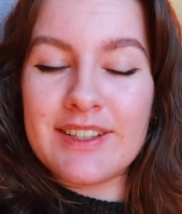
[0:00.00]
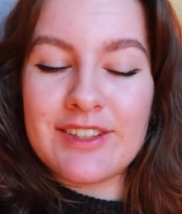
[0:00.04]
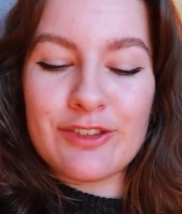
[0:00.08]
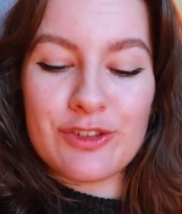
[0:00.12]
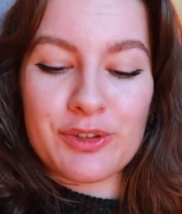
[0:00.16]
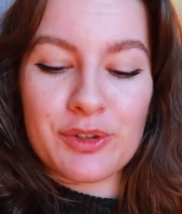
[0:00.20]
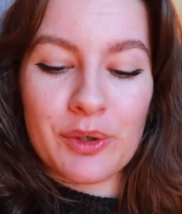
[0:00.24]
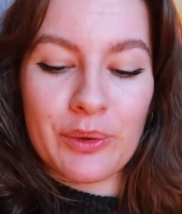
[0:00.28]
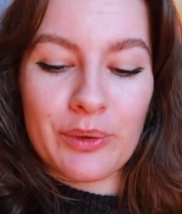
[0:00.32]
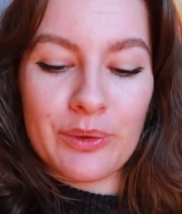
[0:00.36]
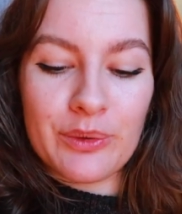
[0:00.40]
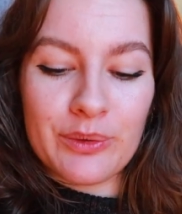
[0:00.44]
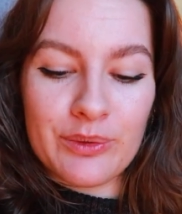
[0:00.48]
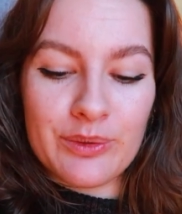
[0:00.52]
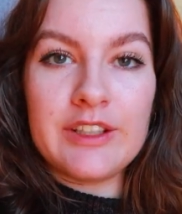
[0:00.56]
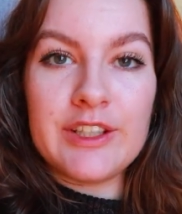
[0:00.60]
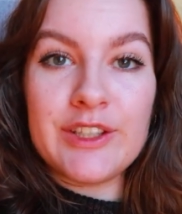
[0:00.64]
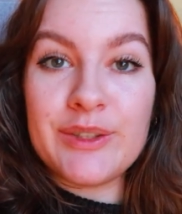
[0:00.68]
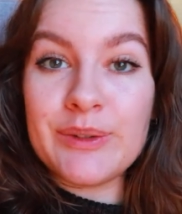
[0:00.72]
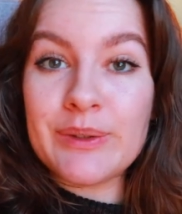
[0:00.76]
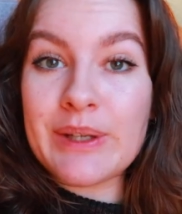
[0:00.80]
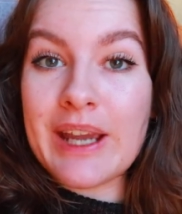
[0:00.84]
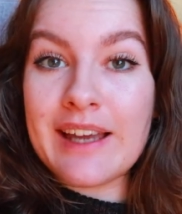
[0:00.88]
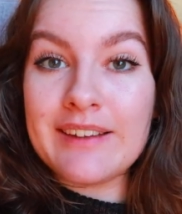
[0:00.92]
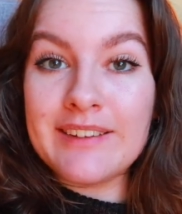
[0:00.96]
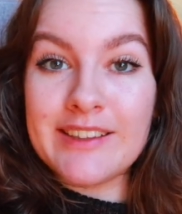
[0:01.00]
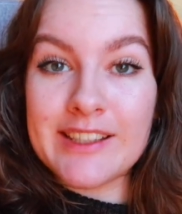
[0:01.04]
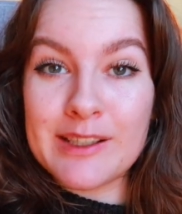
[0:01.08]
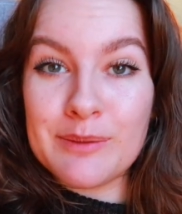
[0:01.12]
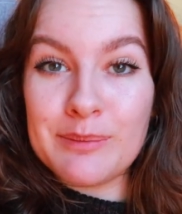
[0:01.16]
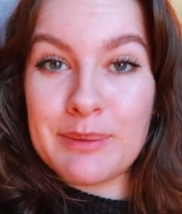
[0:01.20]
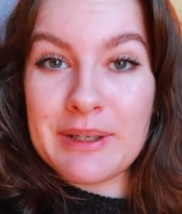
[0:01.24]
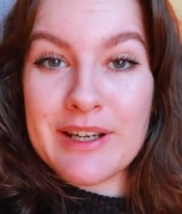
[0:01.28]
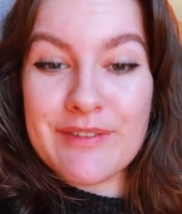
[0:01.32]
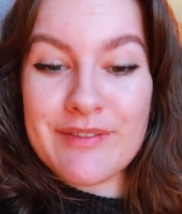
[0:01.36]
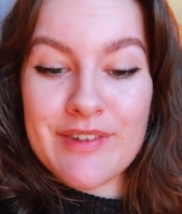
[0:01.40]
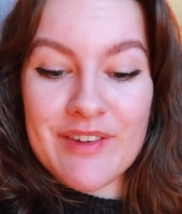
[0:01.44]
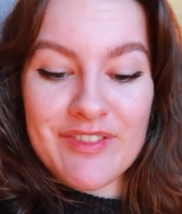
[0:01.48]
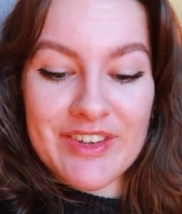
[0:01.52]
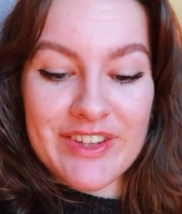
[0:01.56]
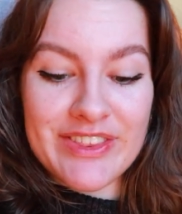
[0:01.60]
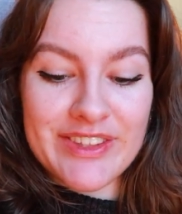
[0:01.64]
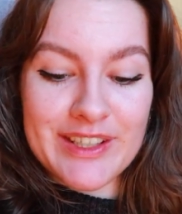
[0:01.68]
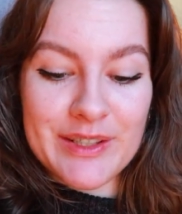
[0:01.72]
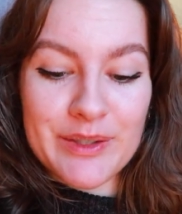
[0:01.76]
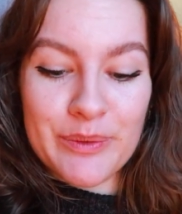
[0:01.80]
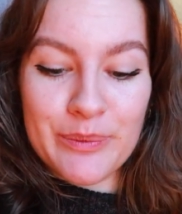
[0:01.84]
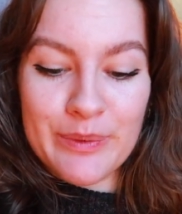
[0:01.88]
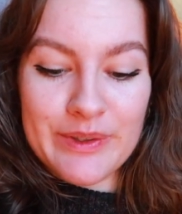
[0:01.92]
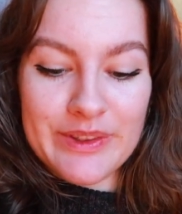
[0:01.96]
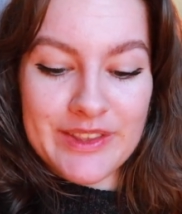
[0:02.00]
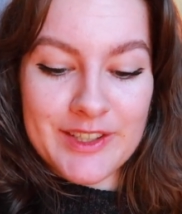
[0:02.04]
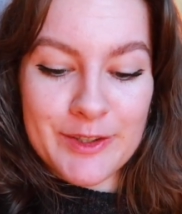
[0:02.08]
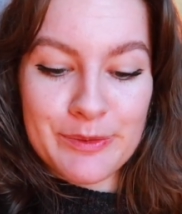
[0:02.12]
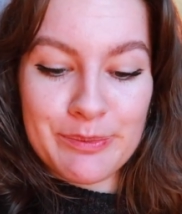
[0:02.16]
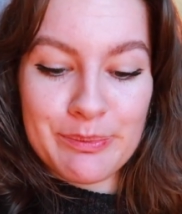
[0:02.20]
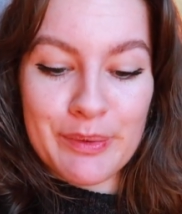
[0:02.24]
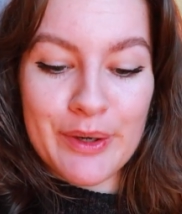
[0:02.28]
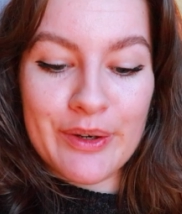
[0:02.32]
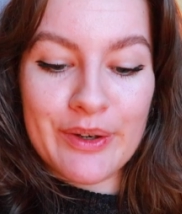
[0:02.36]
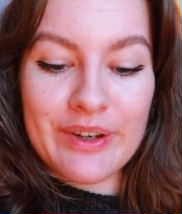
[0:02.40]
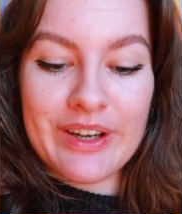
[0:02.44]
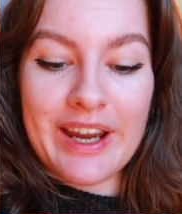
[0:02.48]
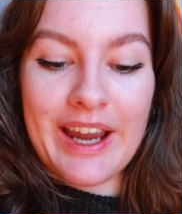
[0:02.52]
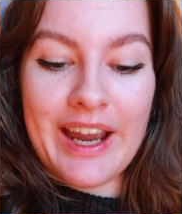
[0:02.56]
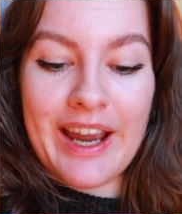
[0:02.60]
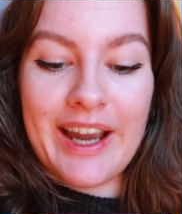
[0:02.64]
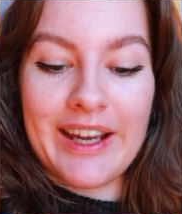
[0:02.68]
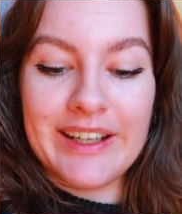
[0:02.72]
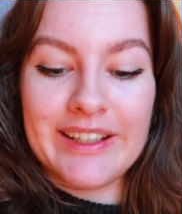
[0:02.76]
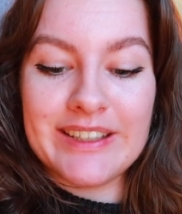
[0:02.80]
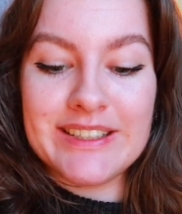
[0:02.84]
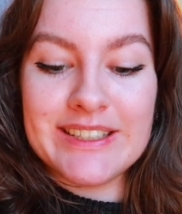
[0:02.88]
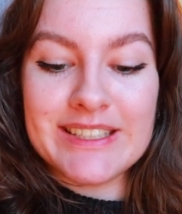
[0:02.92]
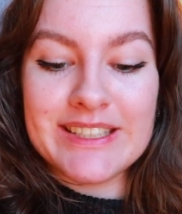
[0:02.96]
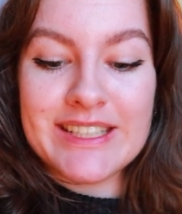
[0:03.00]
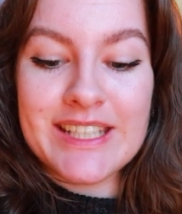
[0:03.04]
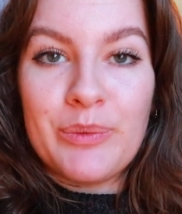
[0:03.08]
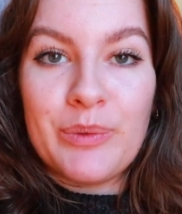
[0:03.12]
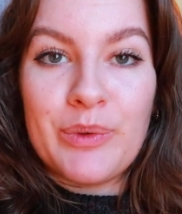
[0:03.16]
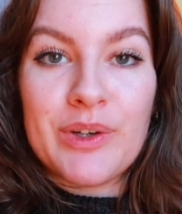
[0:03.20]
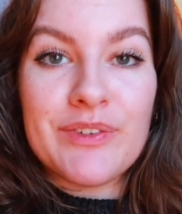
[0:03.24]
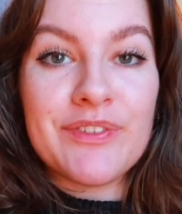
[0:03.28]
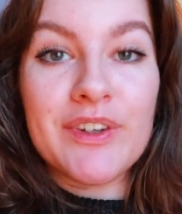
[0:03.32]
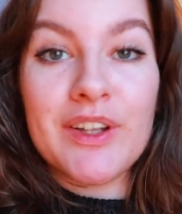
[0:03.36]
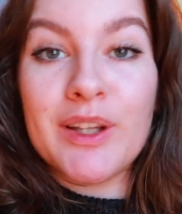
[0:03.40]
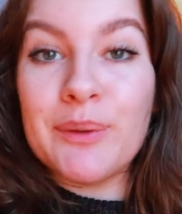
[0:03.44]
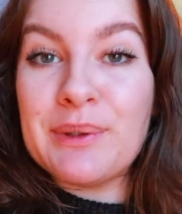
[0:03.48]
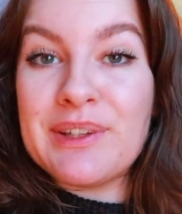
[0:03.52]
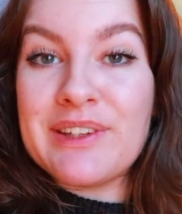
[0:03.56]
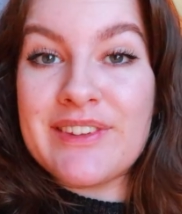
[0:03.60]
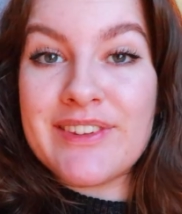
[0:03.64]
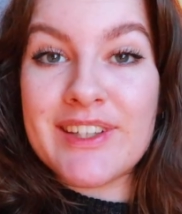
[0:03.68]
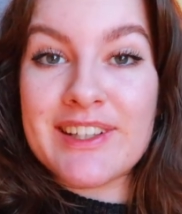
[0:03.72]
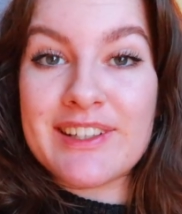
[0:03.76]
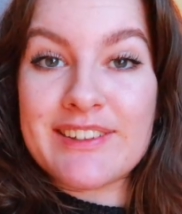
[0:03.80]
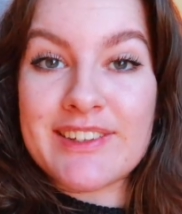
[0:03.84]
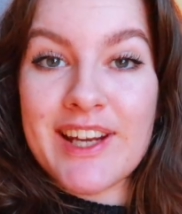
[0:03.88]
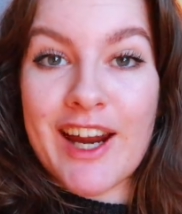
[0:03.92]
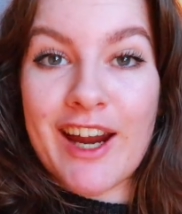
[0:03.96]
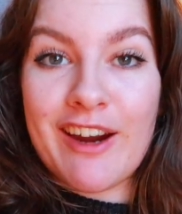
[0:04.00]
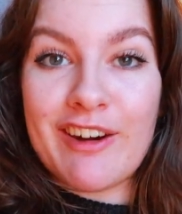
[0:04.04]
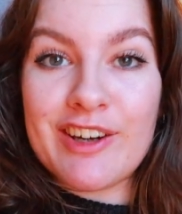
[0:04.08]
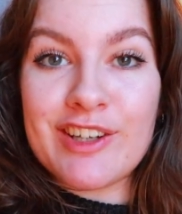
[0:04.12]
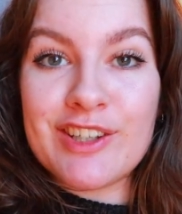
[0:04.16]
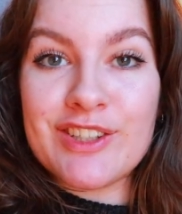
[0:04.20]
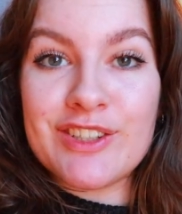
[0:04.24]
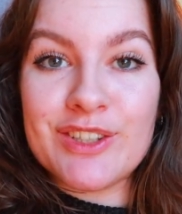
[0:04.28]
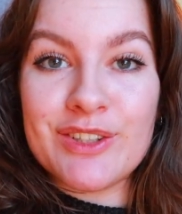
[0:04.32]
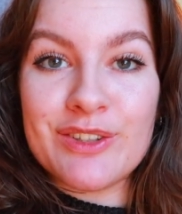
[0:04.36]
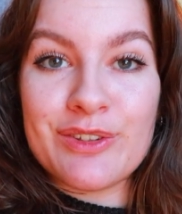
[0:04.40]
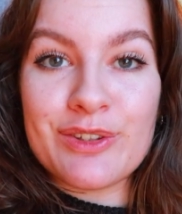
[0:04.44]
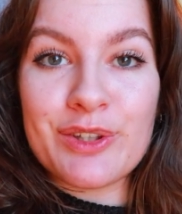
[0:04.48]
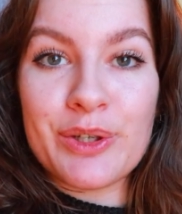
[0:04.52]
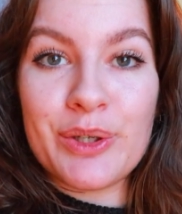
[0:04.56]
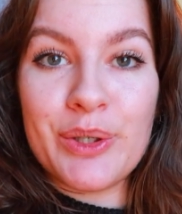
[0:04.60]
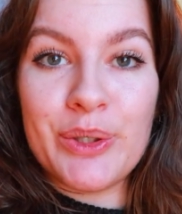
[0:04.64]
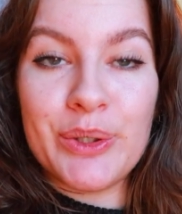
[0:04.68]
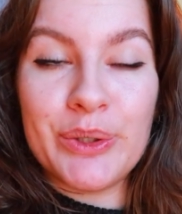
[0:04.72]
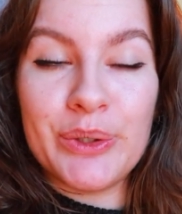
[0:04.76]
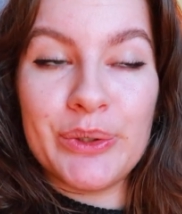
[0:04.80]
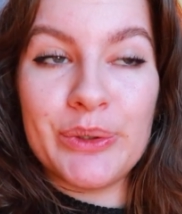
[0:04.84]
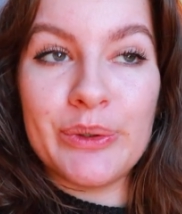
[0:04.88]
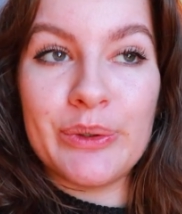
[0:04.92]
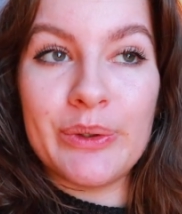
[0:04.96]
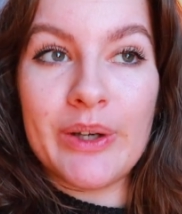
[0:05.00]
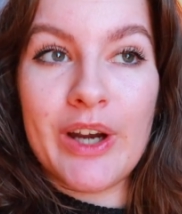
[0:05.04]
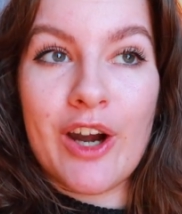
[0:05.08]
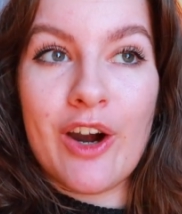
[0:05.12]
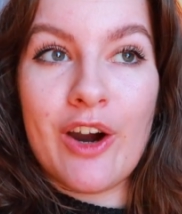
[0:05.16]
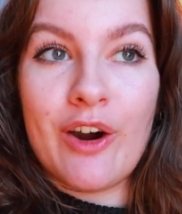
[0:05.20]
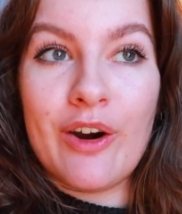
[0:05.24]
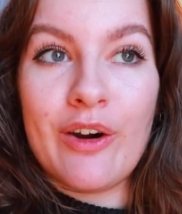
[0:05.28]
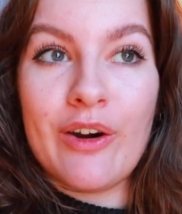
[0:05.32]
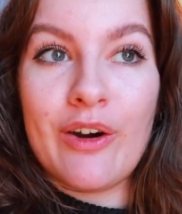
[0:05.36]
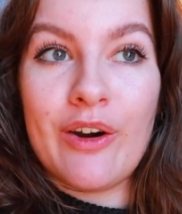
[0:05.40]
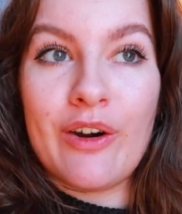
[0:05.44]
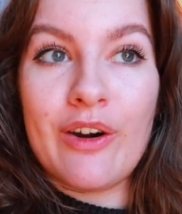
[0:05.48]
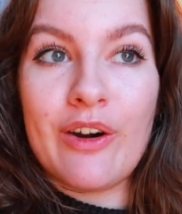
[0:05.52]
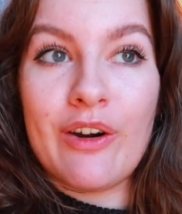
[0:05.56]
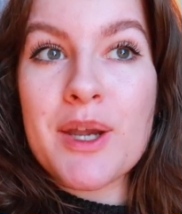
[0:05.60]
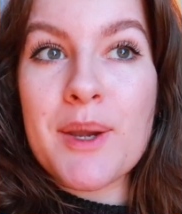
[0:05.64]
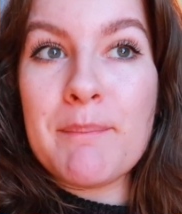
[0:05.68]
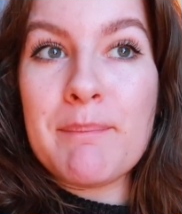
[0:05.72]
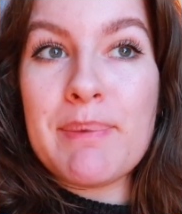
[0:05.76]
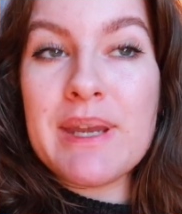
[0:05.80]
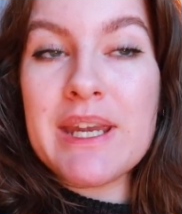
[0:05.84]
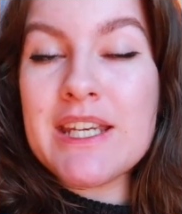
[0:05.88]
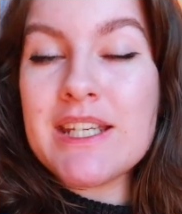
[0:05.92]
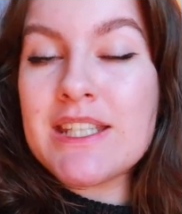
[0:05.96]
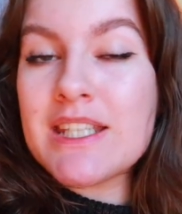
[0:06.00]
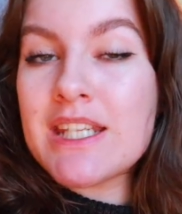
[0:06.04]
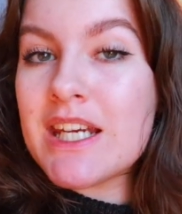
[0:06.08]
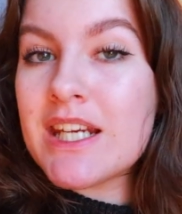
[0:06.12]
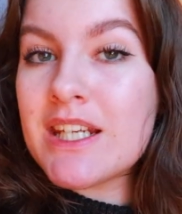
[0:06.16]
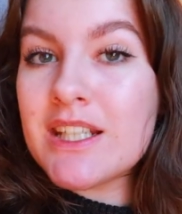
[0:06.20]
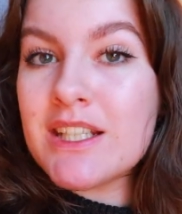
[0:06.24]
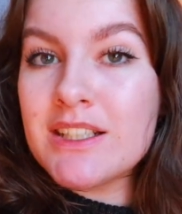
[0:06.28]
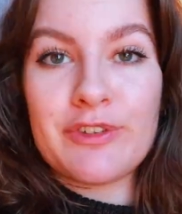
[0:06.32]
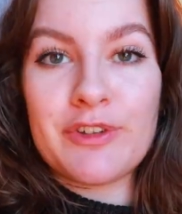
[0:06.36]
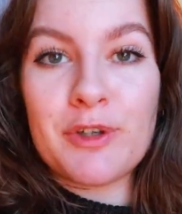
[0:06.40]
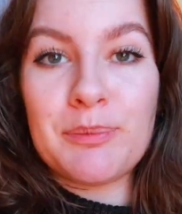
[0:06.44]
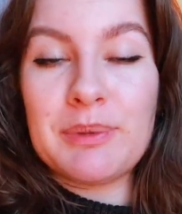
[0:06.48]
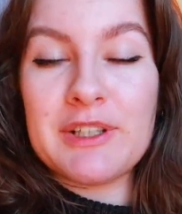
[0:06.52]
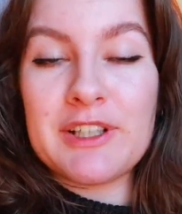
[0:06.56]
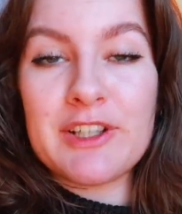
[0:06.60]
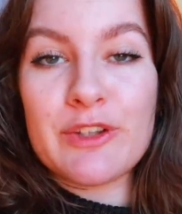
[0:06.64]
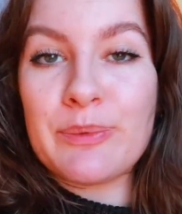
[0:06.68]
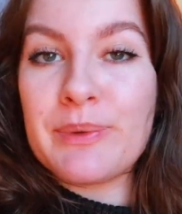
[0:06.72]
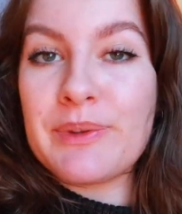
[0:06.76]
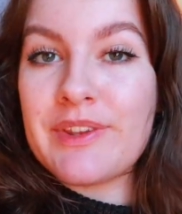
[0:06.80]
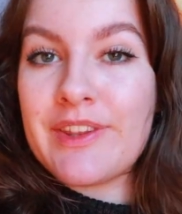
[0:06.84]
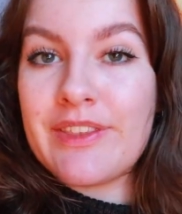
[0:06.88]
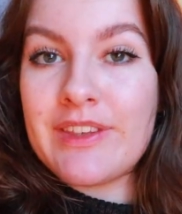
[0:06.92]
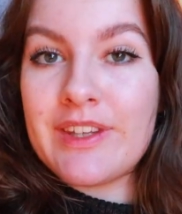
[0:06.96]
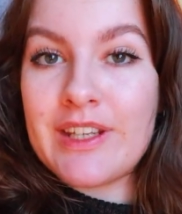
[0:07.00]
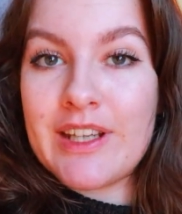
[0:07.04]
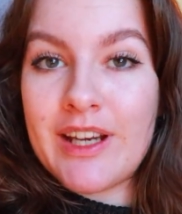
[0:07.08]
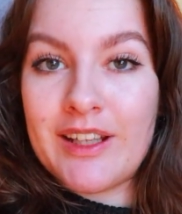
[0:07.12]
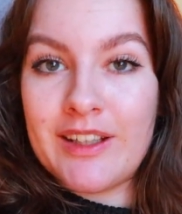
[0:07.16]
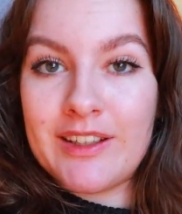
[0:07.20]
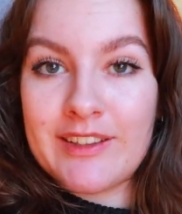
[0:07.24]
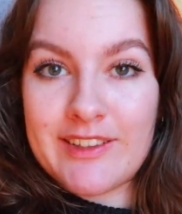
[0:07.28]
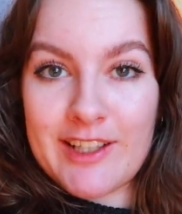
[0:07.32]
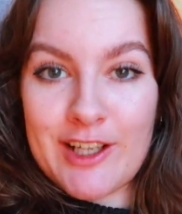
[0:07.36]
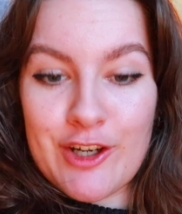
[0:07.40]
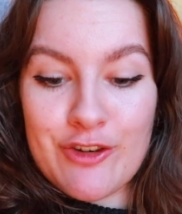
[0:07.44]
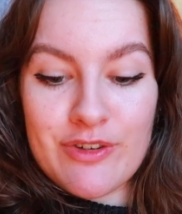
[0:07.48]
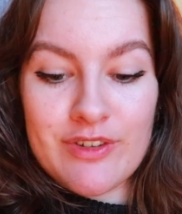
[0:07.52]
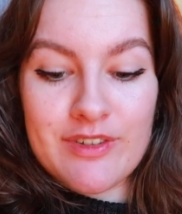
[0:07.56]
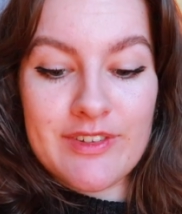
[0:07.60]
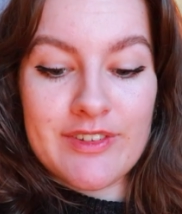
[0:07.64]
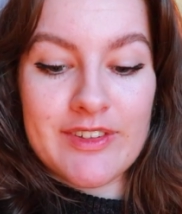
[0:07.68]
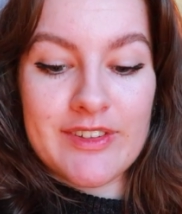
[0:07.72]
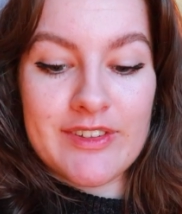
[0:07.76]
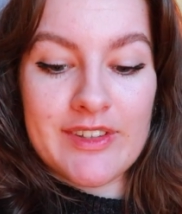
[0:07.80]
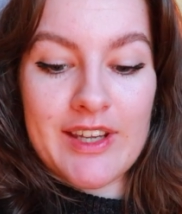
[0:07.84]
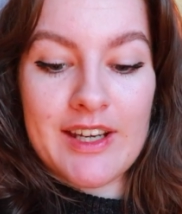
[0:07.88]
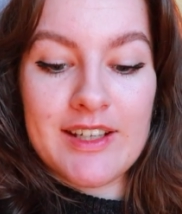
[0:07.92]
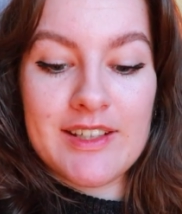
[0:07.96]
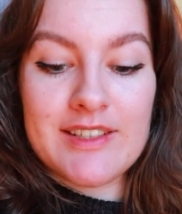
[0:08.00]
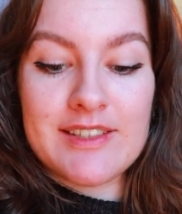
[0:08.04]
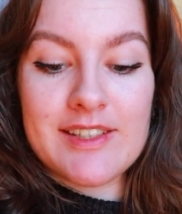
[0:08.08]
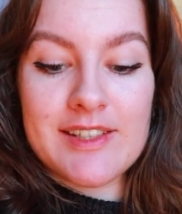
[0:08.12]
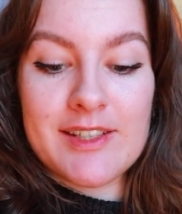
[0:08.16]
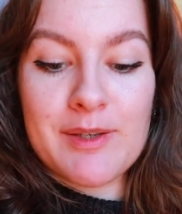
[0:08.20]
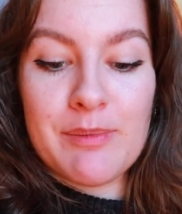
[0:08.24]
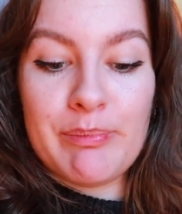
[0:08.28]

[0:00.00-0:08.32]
so you do get a little bit of everything with this book and we're following six characters who are competing for a place within the Alexandrian Society,